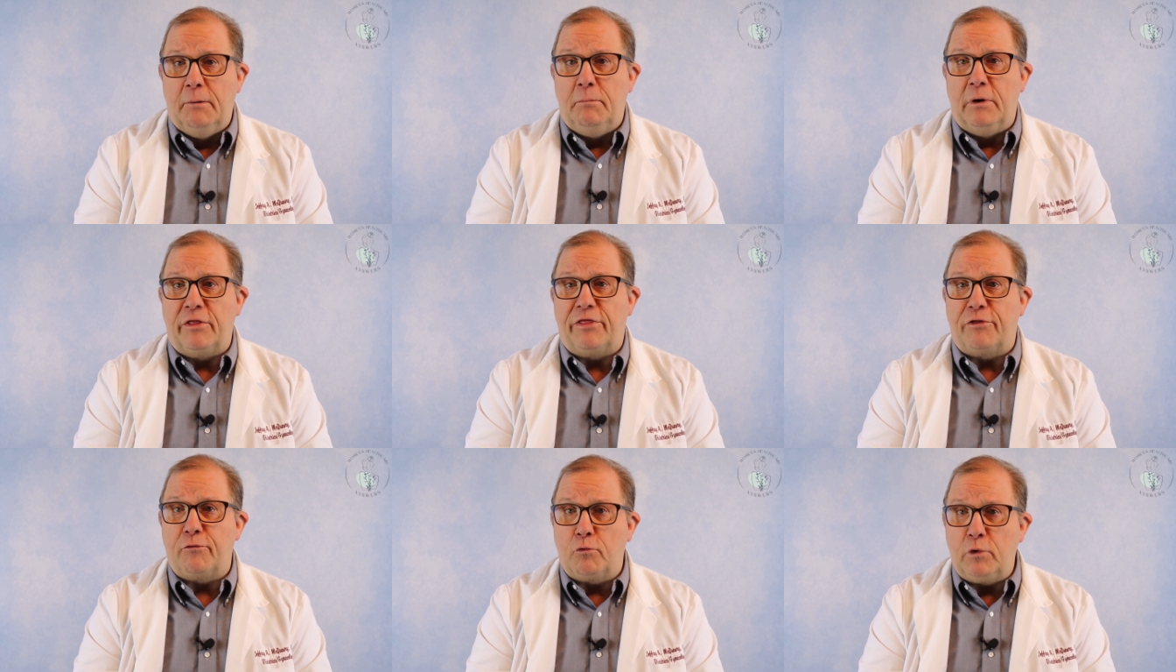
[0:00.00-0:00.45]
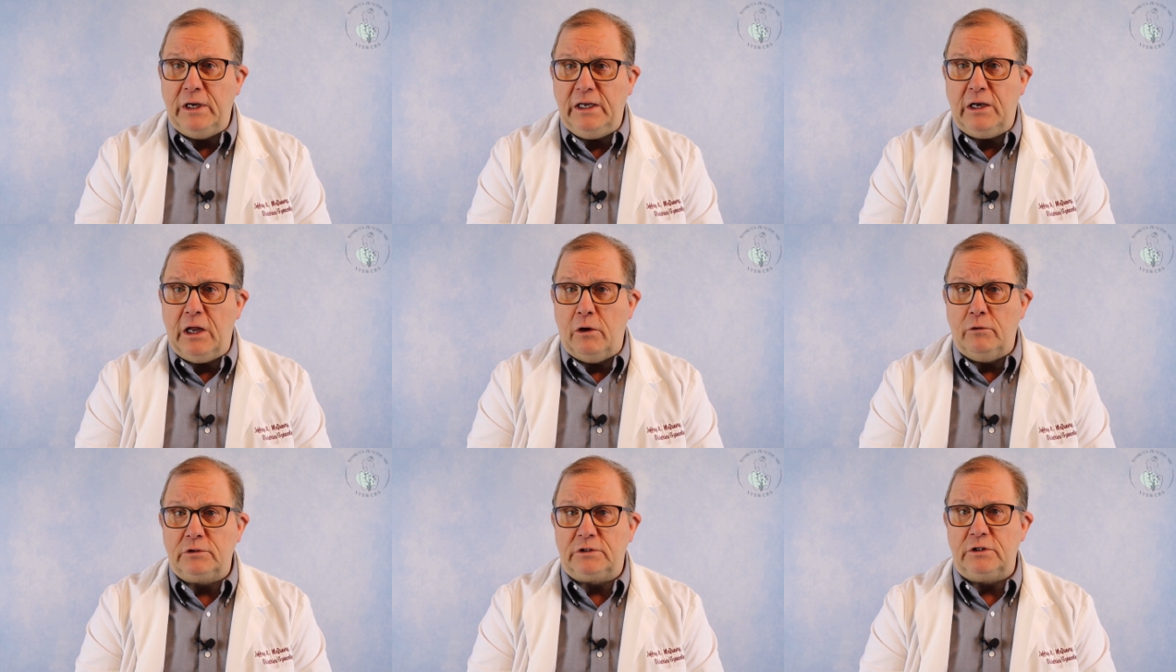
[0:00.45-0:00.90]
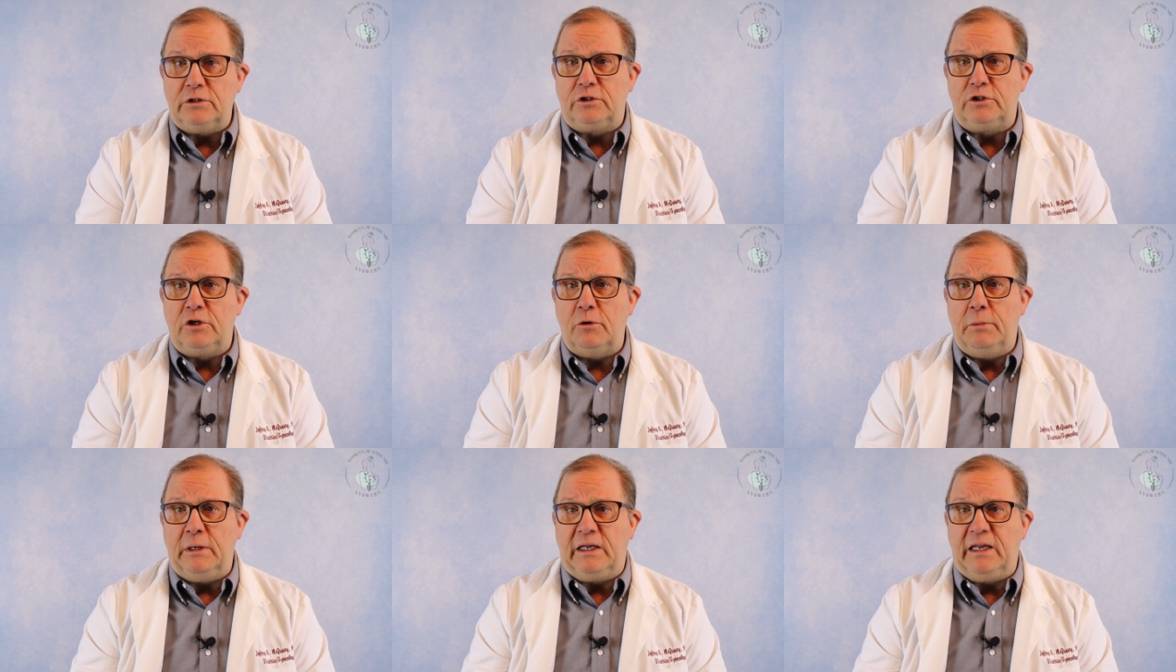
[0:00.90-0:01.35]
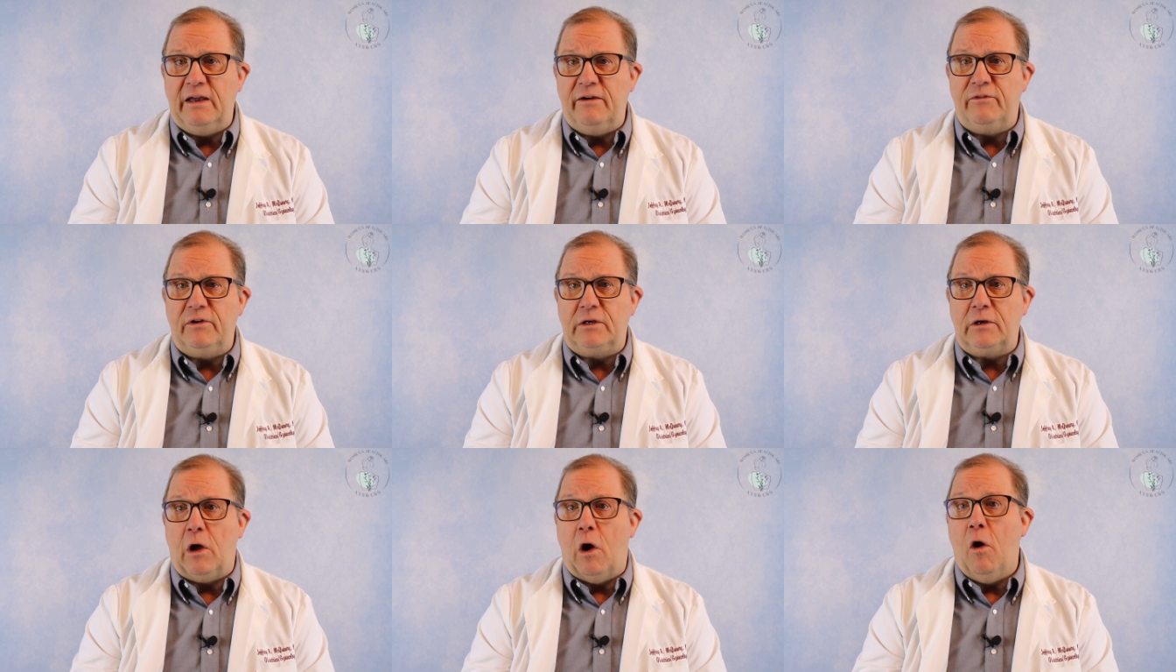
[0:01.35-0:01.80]
But three doses should be
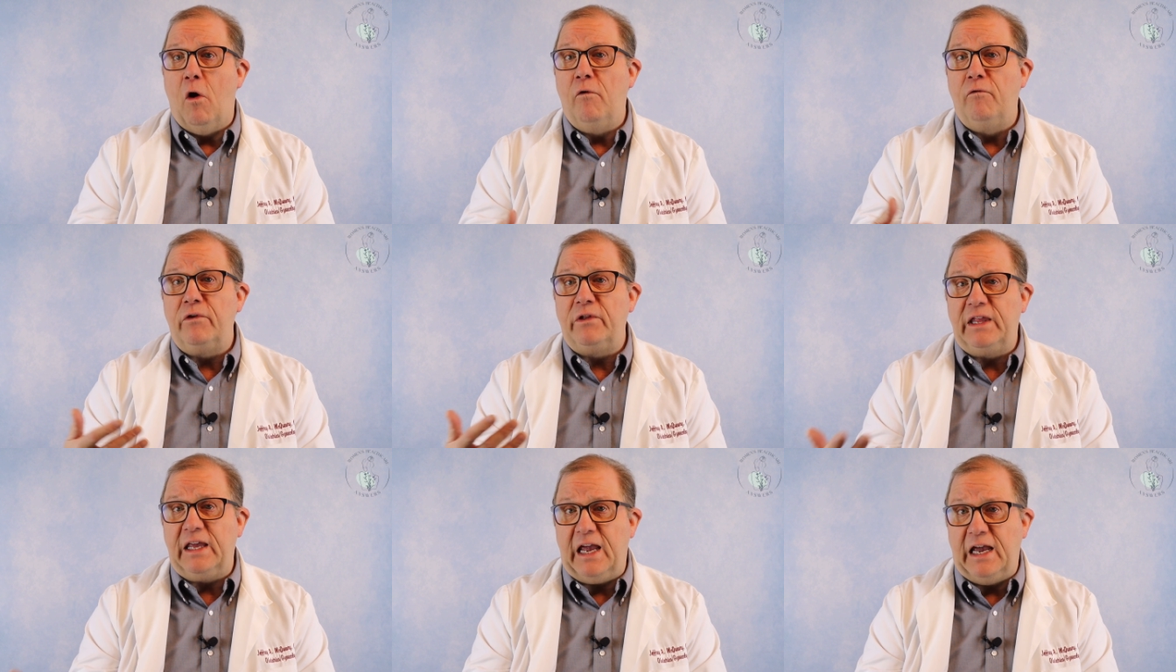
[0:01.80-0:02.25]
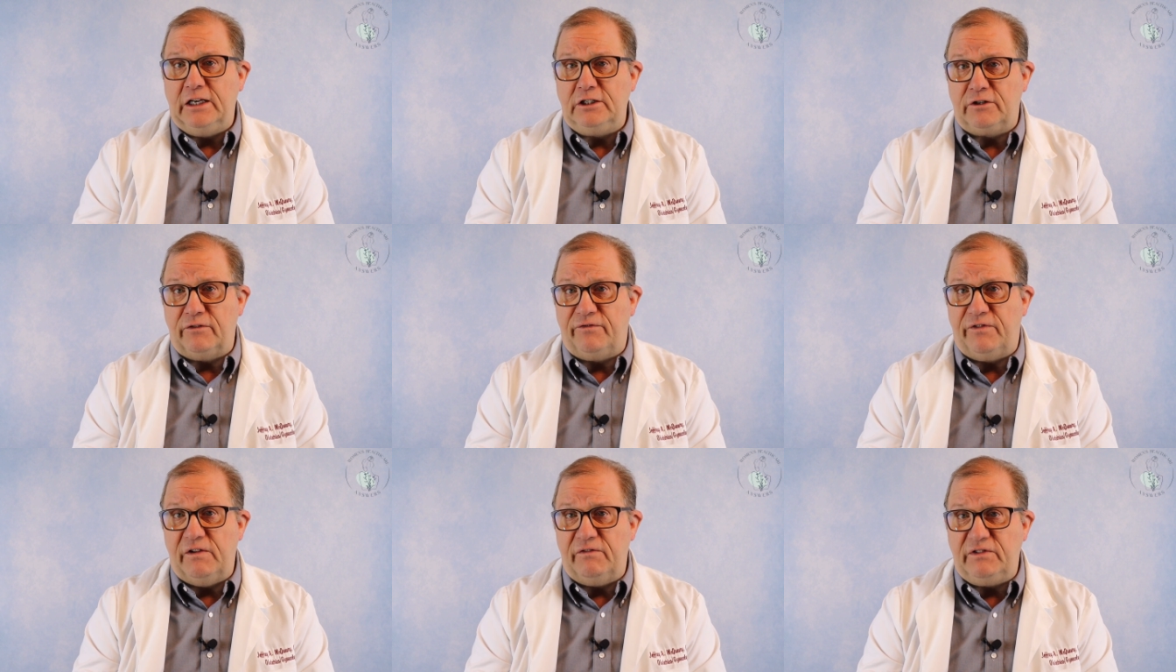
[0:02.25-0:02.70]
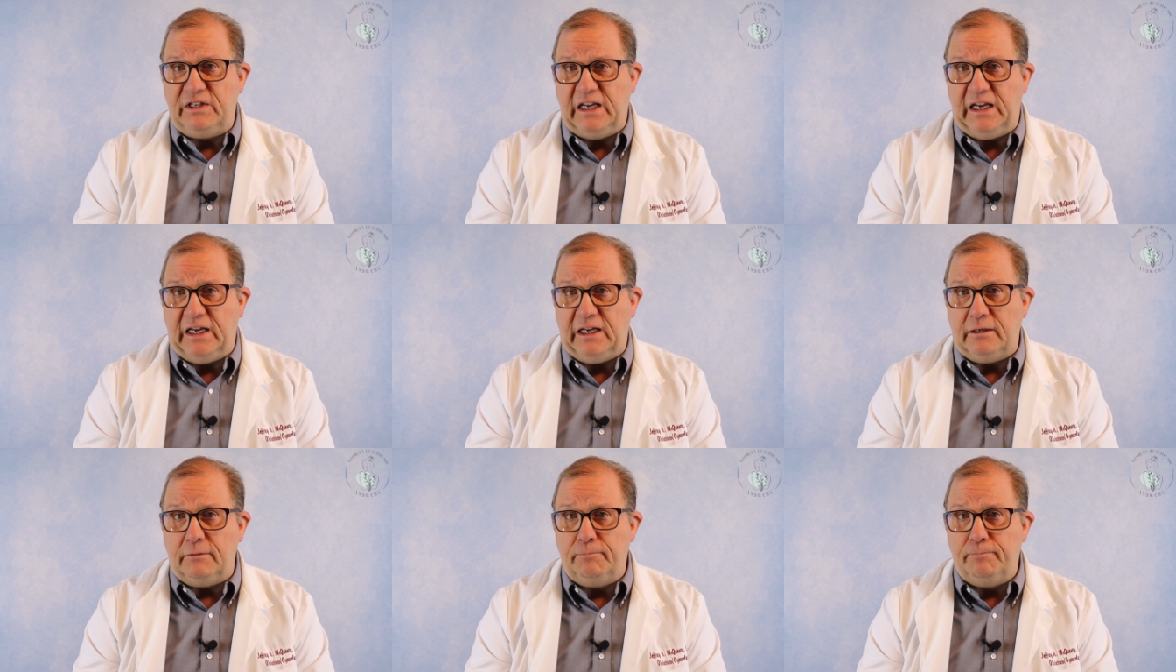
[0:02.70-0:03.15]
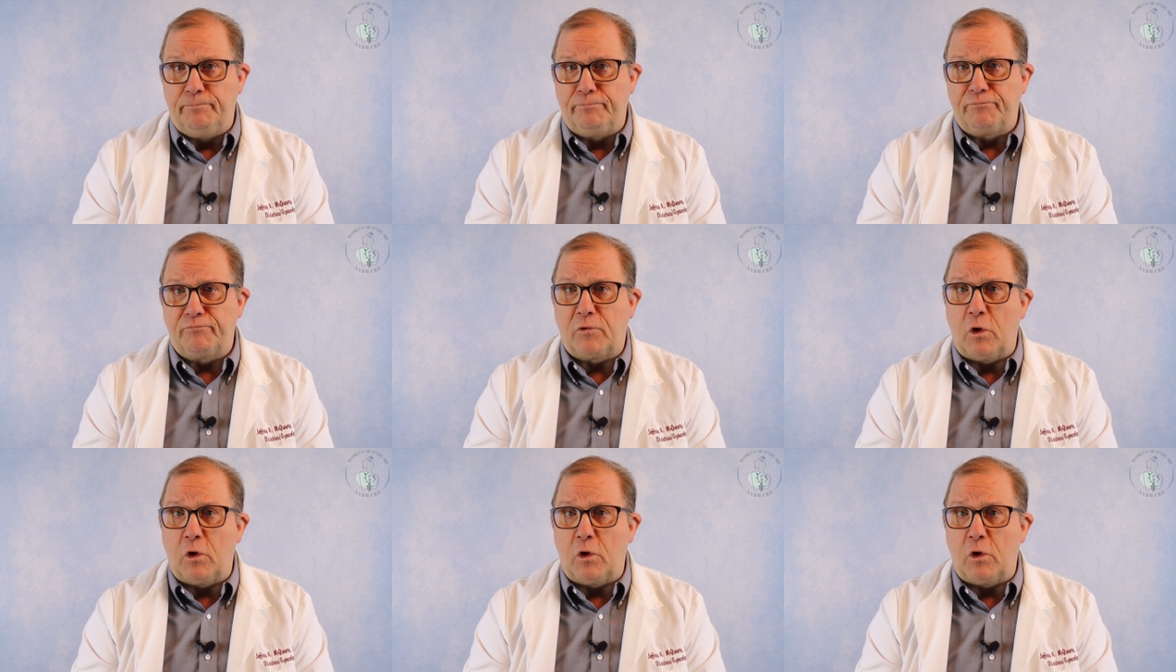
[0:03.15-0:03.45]
given over the age of 15